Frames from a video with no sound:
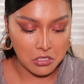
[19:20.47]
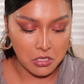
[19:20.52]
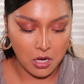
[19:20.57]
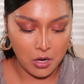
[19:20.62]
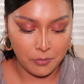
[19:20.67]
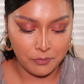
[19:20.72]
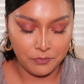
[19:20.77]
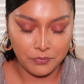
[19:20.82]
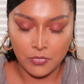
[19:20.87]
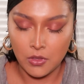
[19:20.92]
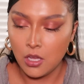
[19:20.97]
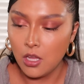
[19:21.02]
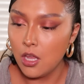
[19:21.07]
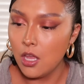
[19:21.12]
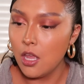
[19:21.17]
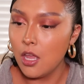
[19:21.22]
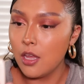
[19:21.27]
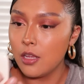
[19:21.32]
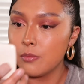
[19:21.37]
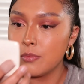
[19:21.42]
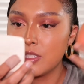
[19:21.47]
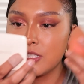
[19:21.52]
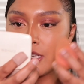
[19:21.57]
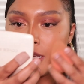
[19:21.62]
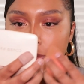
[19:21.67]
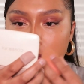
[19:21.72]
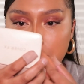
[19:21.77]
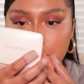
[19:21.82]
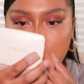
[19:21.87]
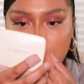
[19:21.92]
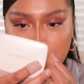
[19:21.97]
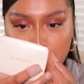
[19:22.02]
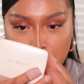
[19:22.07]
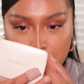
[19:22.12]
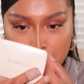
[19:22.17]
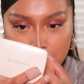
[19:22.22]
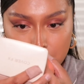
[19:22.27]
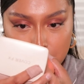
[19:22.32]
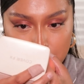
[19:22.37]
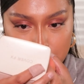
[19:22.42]
there. I'm going to take my beauty
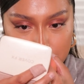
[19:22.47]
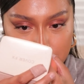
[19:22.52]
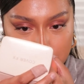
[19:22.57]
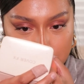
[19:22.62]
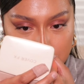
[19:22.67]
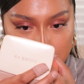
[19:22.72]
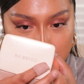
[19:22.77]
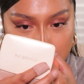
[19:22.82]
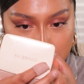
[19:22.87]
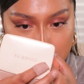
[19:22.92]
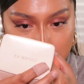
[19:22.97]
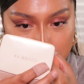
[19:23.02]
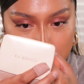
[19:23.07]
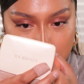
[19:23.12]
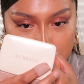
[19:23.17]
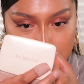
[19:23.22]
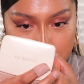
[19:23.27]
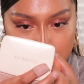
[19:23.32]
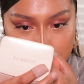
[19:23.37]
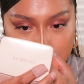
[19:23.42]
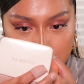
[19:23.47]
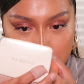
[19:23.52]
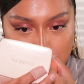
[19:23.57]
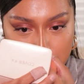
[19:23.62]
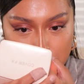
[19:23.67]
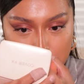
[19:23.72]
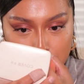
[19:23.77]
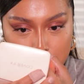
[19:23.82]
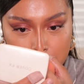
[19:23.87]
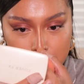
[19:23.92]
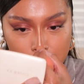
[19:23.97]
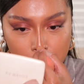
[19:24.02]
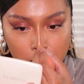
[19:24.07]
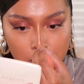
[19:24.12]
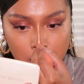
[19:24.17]
blender and just pinch it.